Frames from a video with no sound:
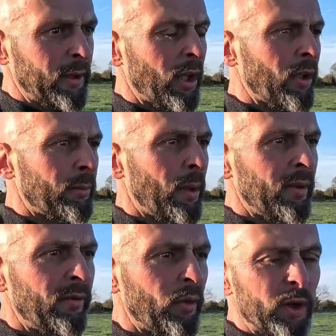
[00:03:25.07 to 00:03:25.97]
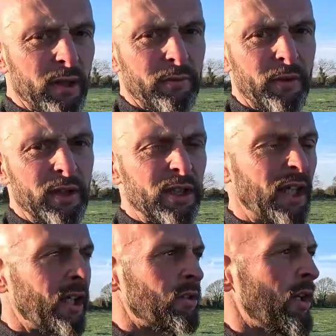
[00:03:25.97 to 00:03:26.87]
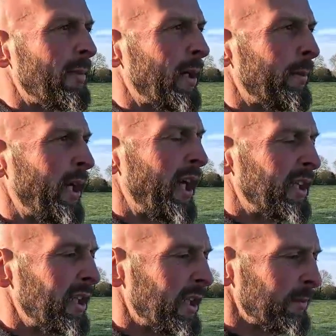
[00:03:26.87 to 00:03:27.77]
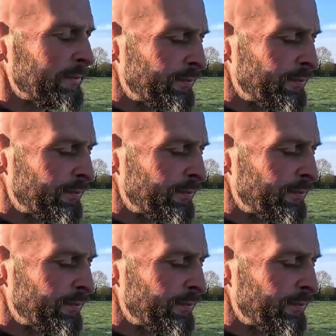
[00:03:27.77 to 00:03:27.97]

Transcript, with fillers: growing probably 14, 15 tonne of dry matter per hectare.